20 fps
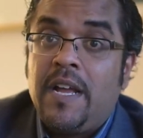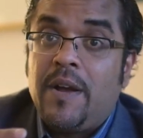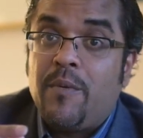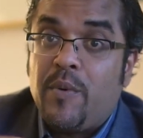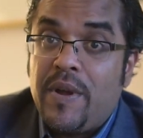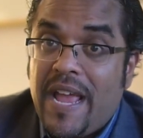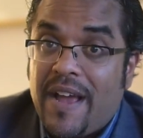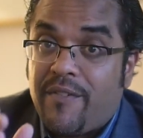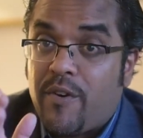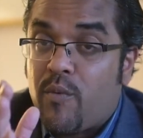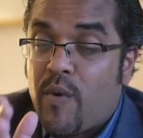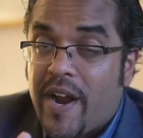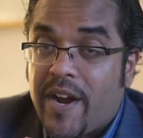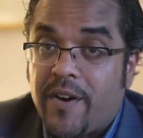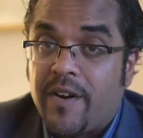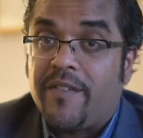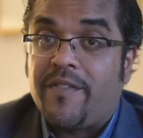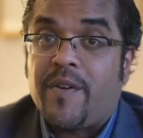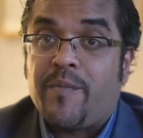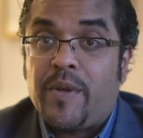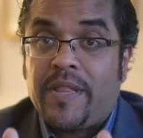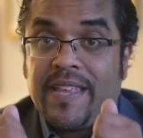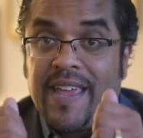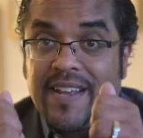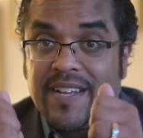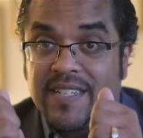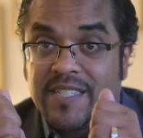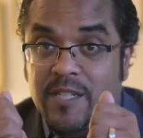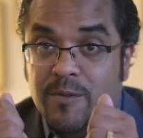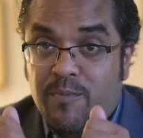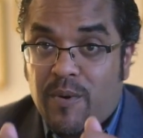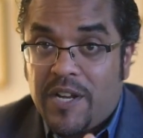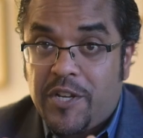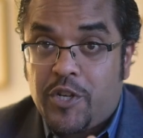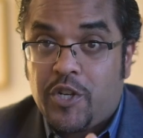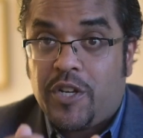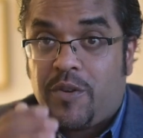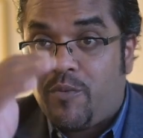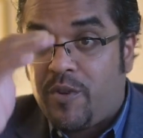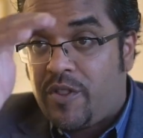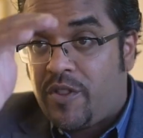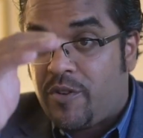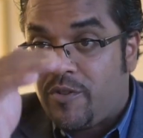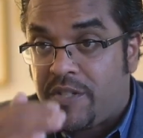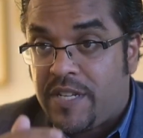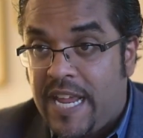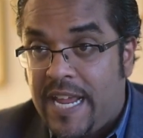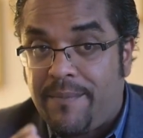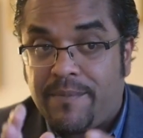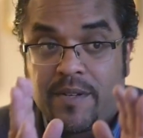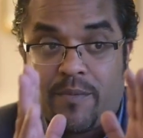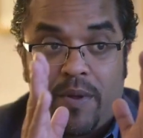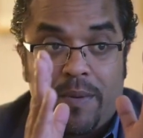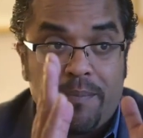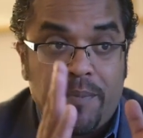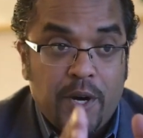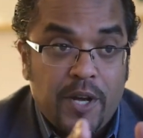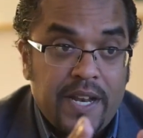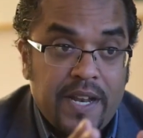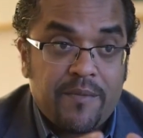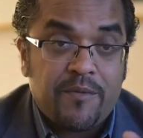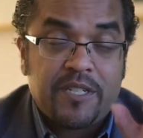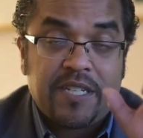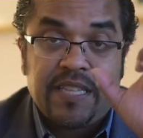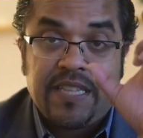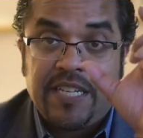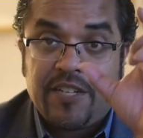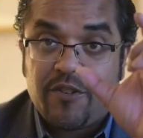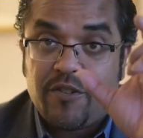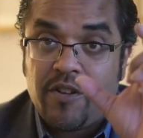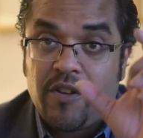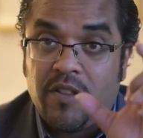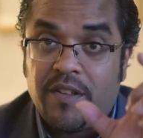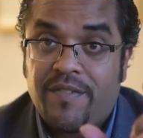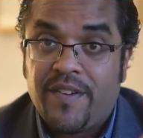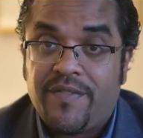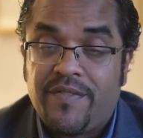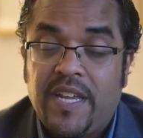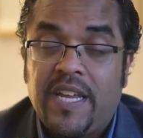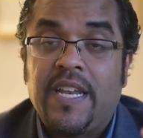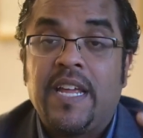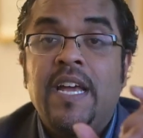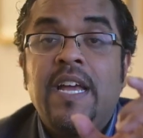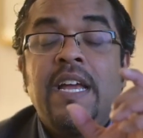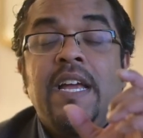We have a record of it. We take a spreadsheet with those names and we put it and we say, these are the only 15.